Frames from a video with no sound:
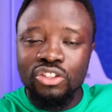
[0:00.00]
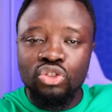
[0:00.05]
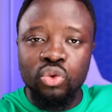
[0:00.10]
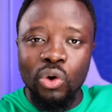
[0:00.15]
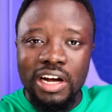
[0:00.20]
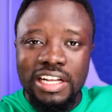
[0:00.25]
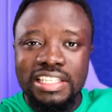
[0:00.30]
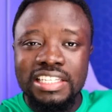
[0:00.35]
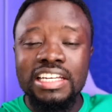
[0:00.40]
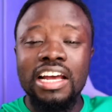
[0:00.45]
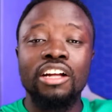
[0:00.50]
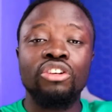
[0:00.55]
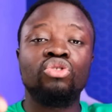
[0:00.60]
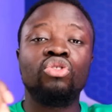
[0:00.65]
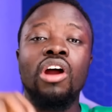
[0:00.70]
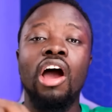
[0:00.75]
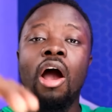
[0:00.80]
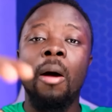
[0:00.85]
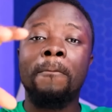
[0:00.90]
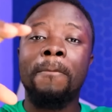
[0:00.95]
20, a
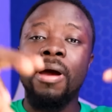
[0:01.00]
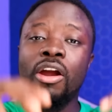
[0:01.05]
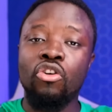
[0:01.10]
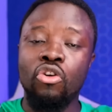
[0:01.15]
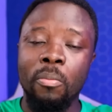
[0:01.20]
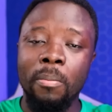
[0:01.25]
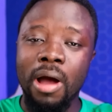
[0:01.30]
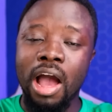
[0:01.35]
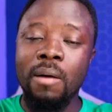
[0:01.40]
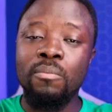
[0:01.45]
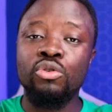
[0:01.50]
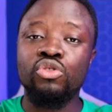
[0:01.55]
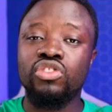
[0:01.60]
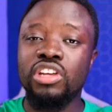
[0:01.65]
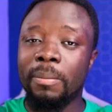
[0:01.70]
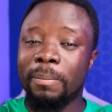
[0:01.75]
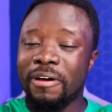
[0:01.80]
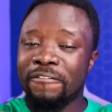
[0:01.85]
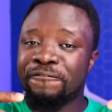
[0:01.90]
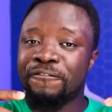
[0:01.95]
draw, but no man, we
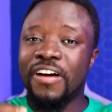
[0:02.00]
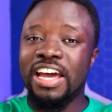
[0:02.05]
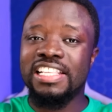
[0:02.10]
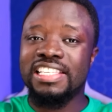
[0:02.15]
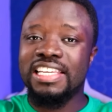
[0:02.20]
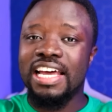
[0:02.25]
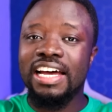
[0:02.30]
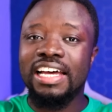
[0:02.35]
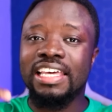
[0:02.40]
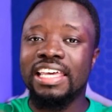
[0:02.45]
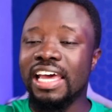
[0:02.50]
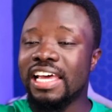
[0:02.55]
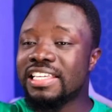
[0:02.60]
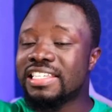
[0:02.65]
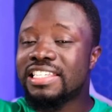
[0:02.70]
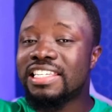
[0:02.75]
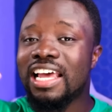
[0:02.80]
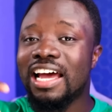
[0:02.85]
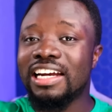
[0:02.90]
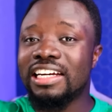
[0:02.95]
be fighting
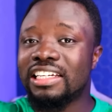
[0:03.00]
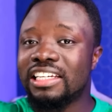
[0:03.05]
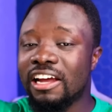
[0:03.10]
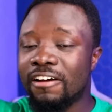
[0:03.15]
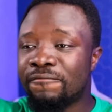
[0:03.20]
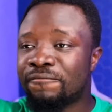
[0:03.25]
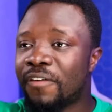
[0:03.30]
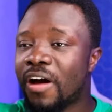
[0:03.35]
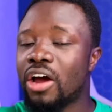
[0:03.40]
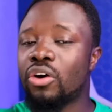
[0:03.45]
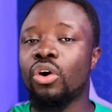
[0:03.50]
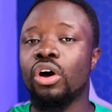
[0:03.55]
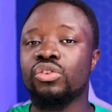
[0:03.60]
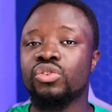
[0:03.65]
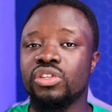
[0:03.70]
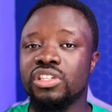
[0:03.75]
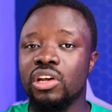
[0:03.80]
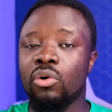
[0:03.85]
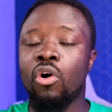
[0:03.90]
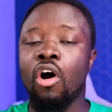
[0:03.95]
against the idea virus
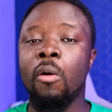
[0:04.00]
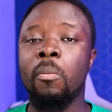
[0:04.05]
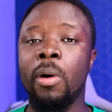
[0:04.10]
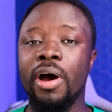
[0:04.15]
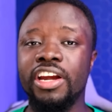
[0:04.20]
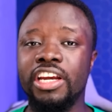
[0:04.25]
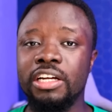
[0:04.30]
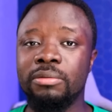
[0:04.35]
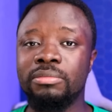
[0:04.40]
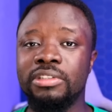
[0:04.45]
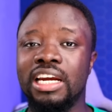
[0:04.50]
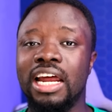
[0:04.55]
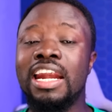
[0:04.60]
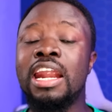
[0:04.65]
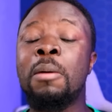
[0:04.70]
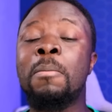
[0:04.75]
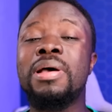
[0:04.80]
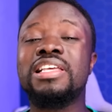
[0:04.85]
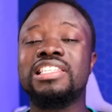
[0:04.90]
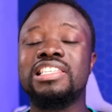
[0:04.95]
is a world body immune. I
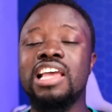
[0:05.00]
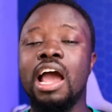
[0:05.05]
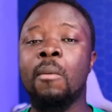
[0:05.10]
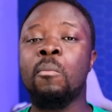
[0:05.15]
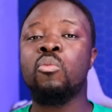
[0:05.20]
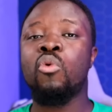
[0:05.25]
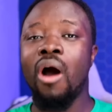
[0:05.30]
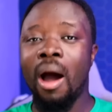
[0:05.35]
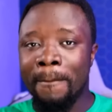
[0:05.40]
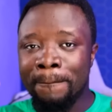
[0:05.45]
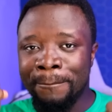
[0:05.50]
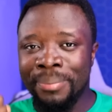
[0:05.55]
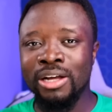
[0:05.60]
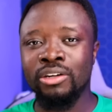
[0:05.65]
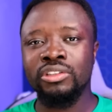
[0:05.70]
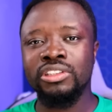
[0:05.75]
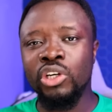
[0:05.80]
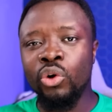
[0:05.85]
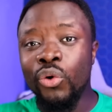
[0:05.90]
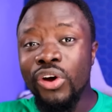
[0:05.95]
never seen a boy
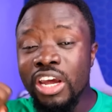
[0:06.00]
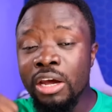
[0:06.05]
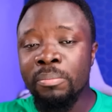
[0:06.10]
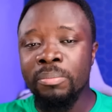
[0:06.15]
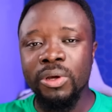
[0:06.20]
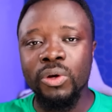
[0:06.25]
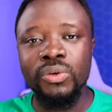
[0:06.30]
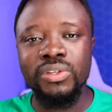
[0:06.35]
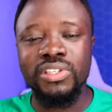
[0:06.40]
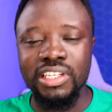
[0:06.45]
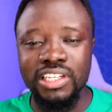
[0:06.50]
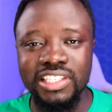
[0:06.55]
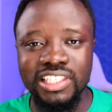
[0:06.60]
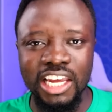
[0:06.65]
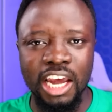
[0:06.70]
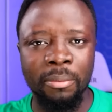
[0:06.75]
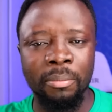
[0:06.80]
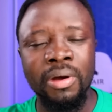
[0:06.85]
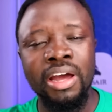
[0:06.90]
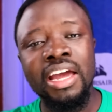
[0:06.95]
build the immune
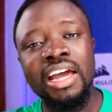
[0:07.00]
system.